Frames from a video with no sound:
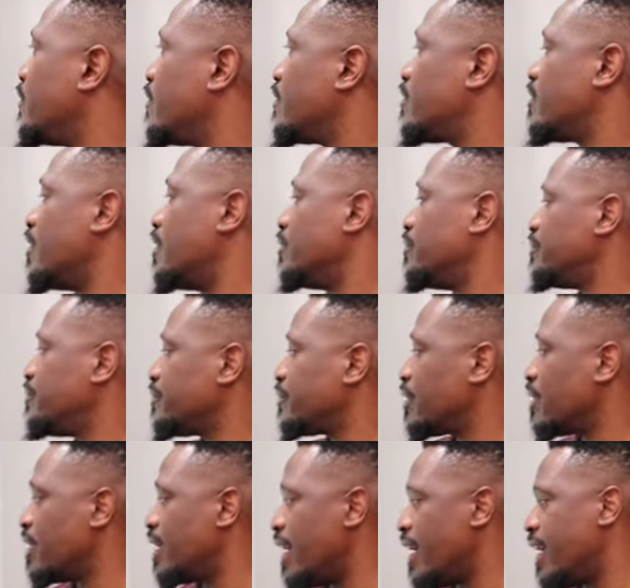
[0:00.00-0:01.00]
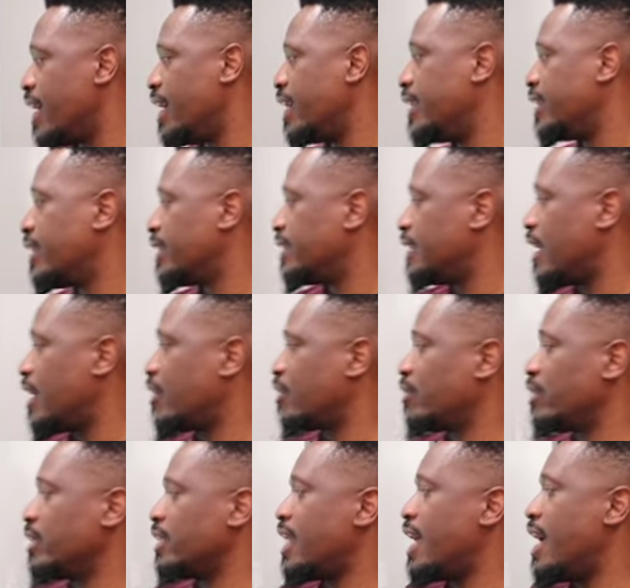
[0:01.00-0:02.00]
So, and not
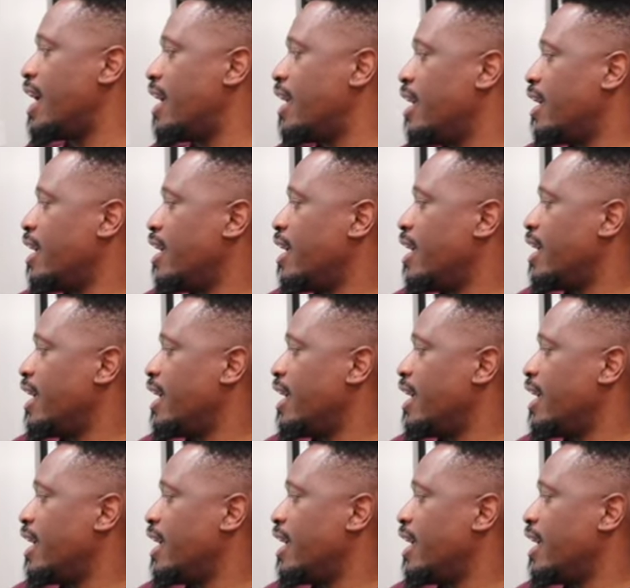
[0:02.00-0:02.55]
only that,